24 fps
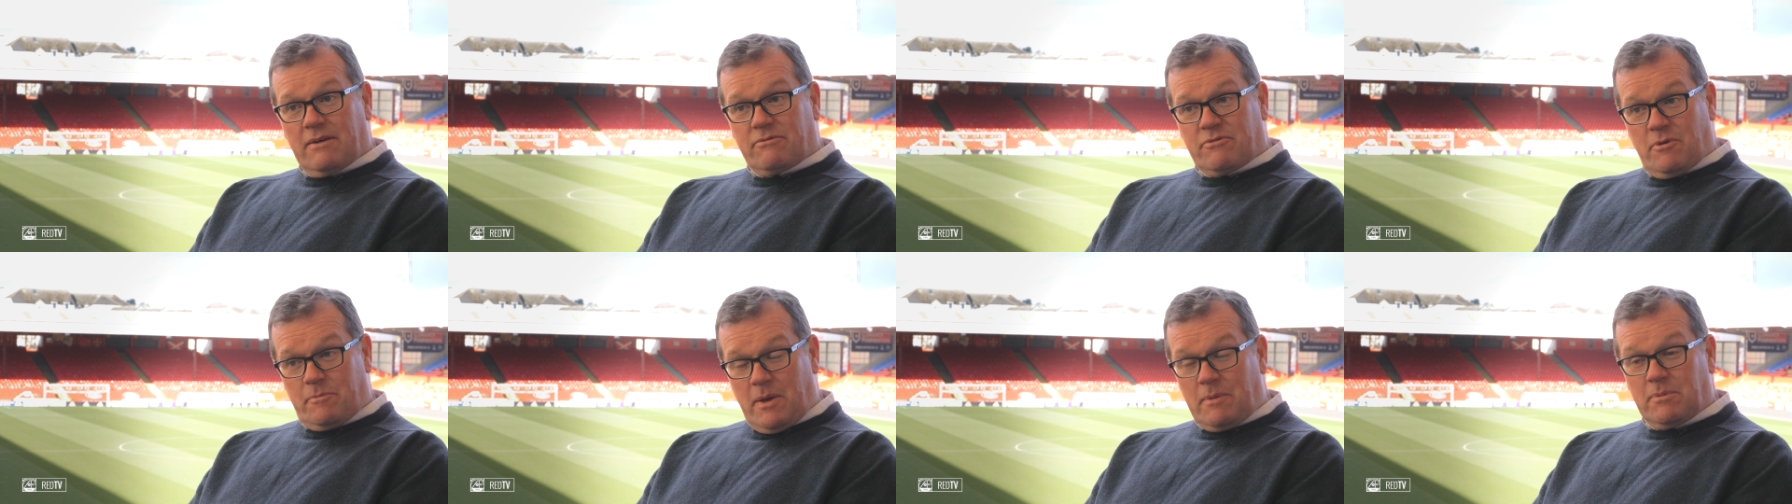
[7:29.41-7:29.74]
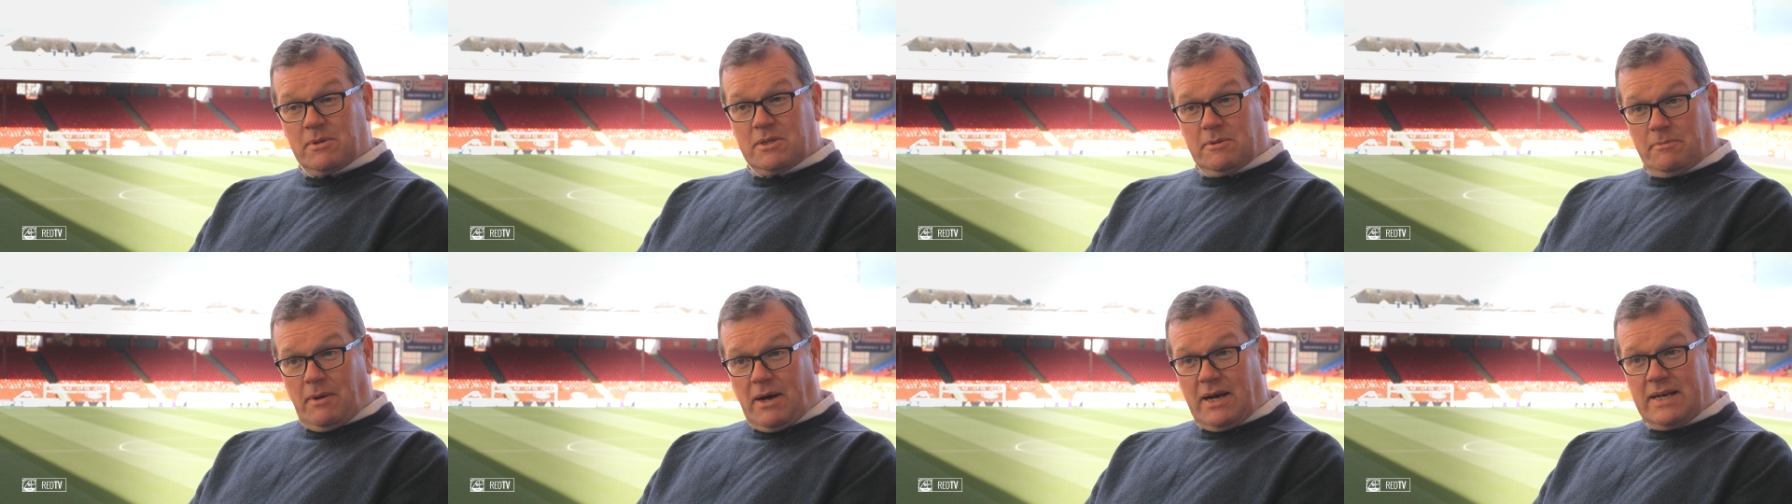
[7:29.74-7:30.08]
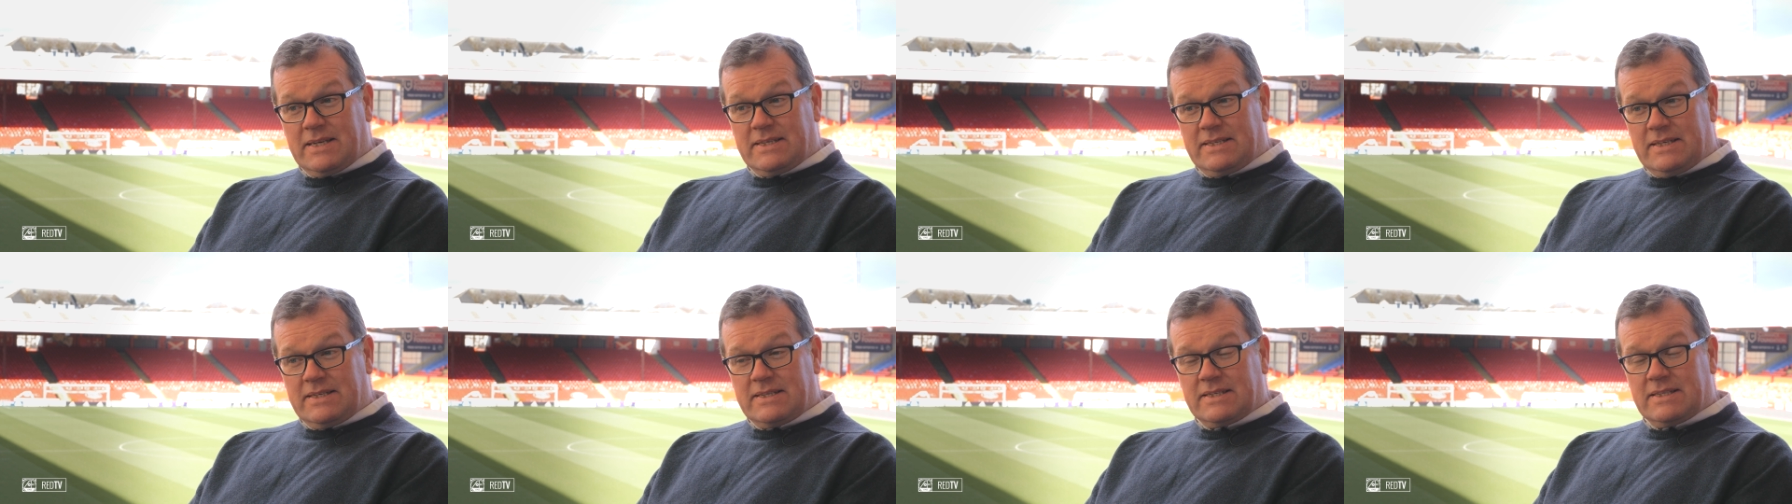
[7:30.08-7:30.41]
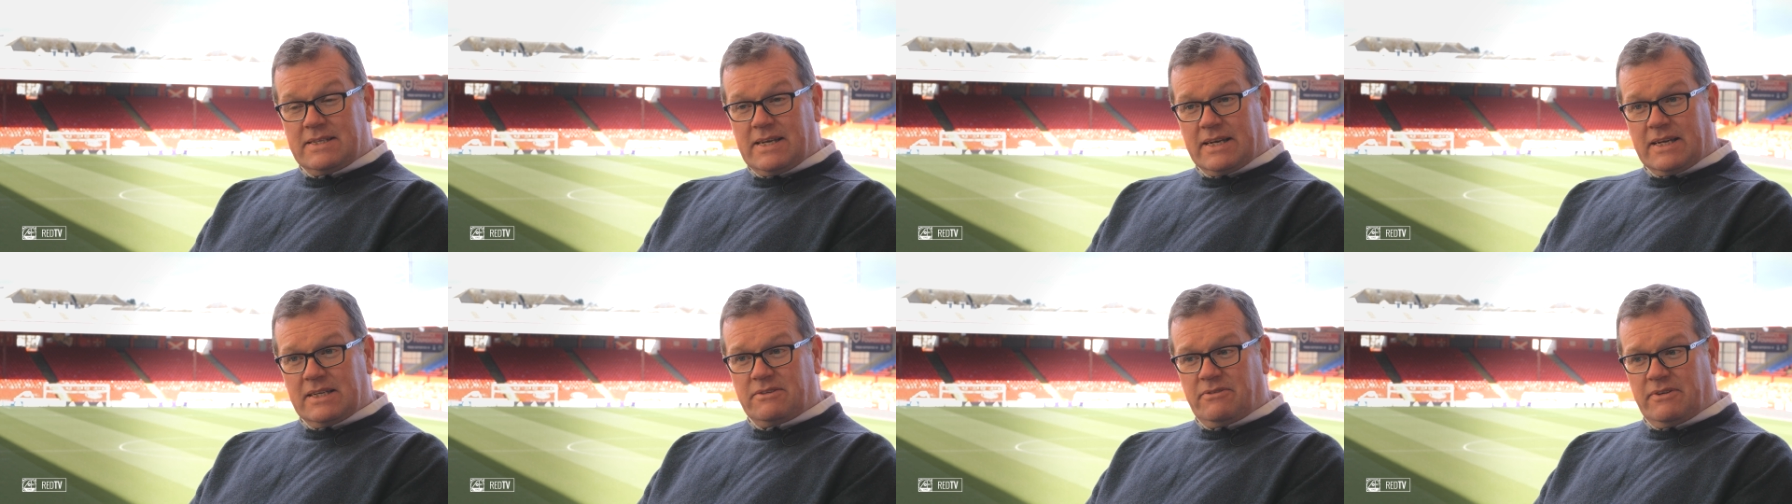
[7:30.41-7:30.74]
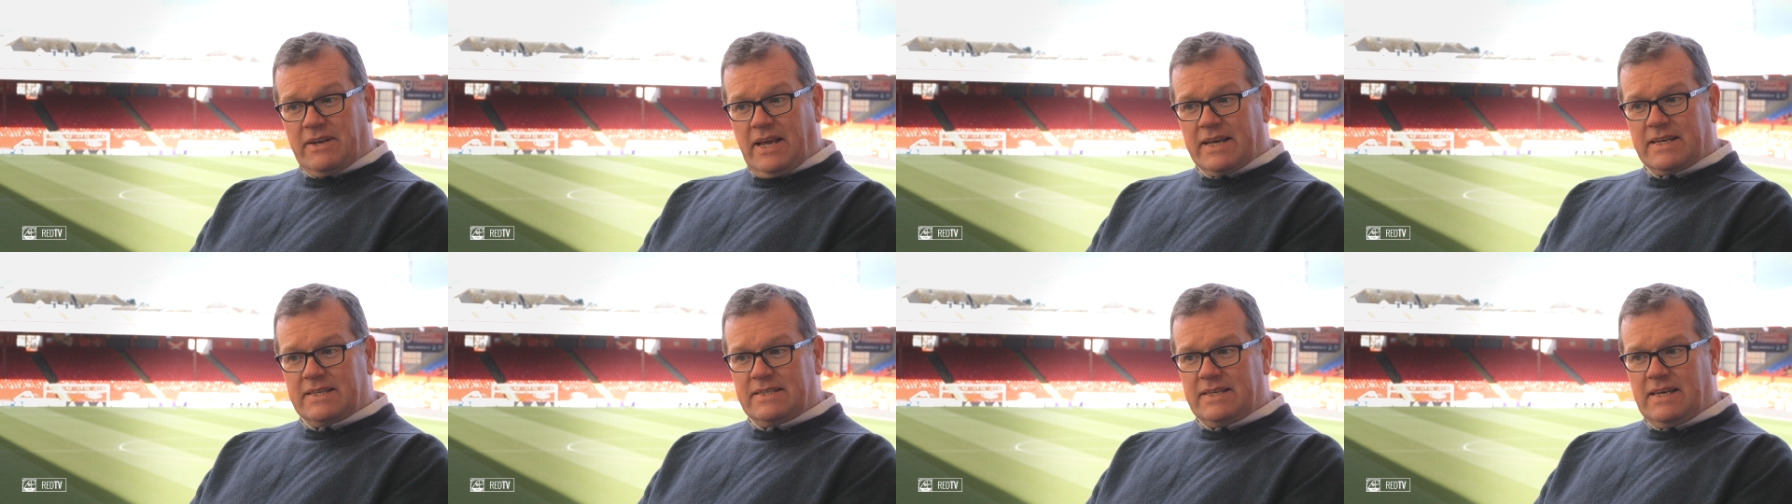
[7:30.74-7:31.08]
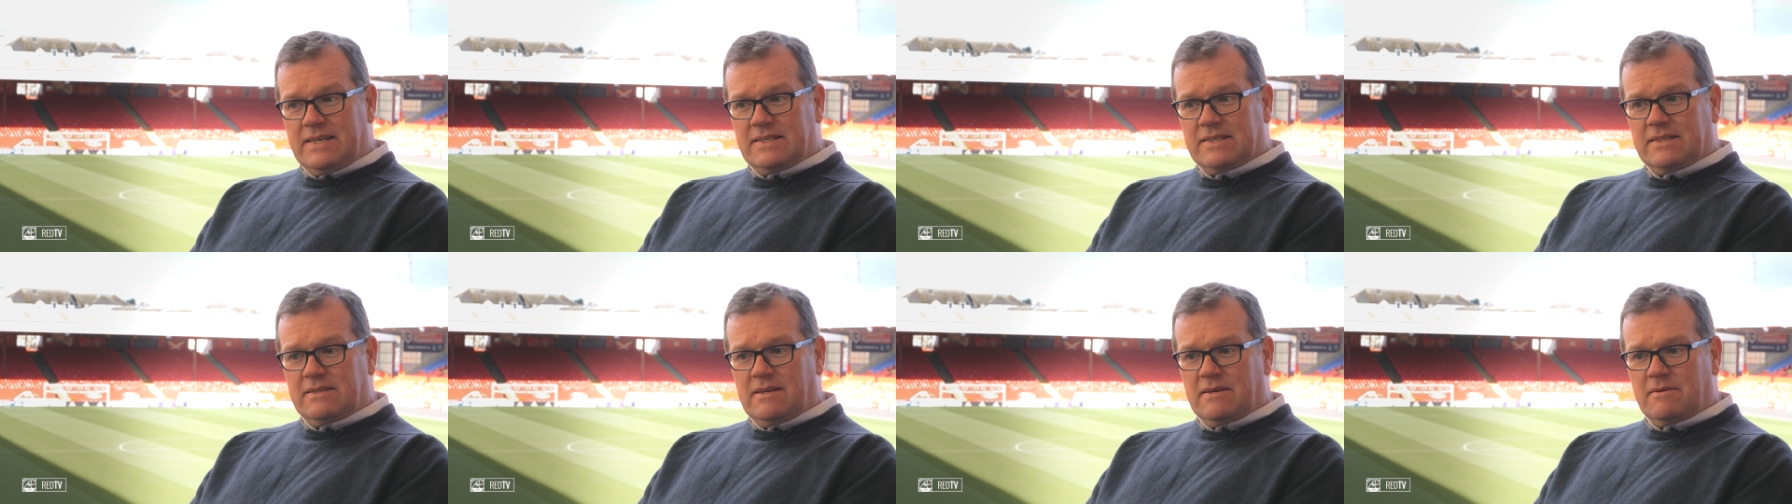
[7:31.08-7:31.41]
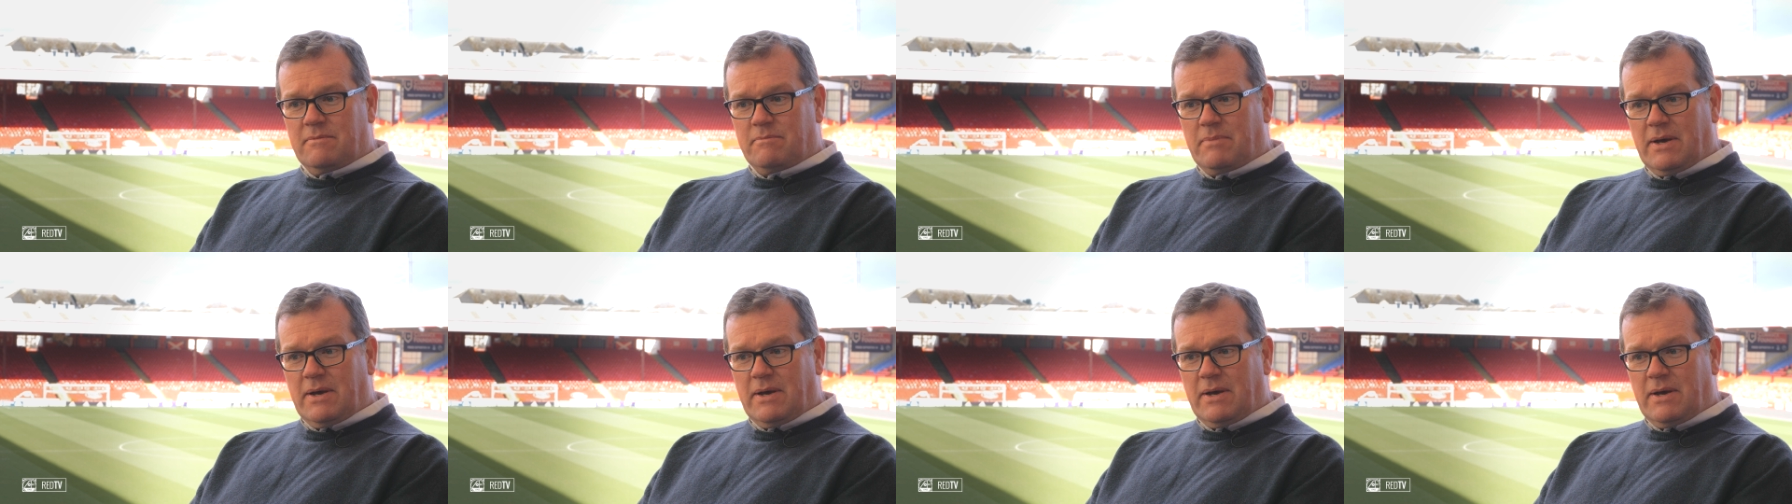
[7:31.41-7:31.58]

for people to buy season tickets for next season,